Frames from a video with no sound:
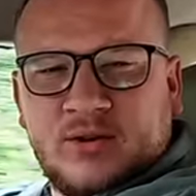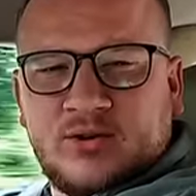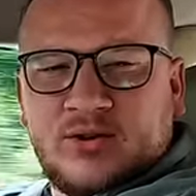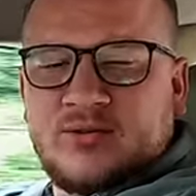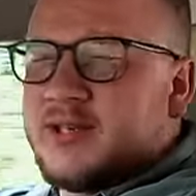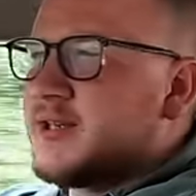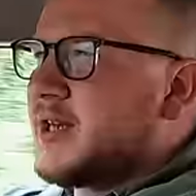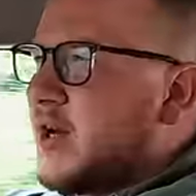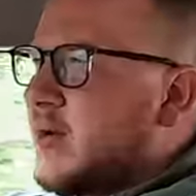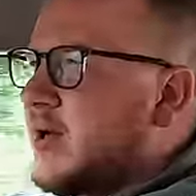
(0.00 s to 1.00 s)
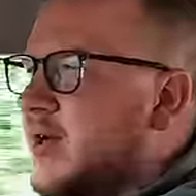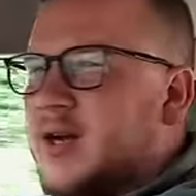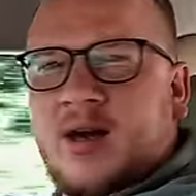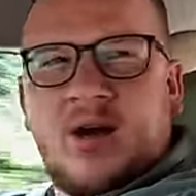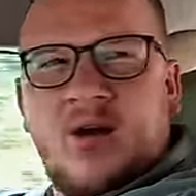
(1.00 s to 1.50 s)
Good news is our
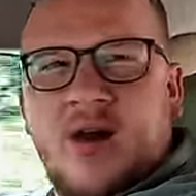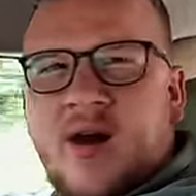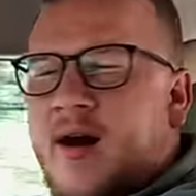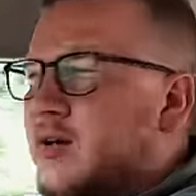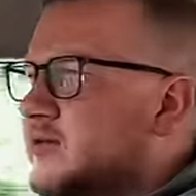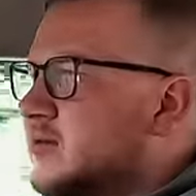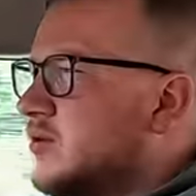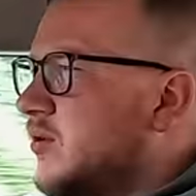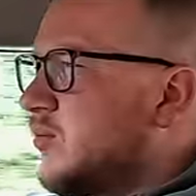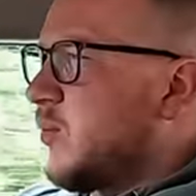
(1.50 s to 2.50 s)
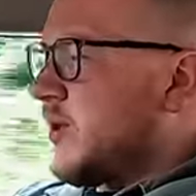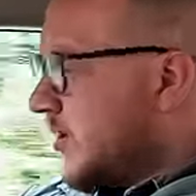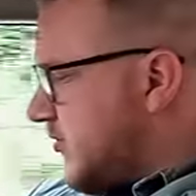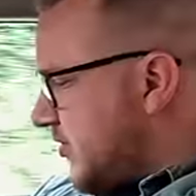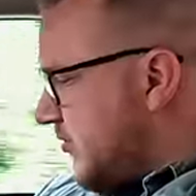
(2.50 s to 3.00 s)
windows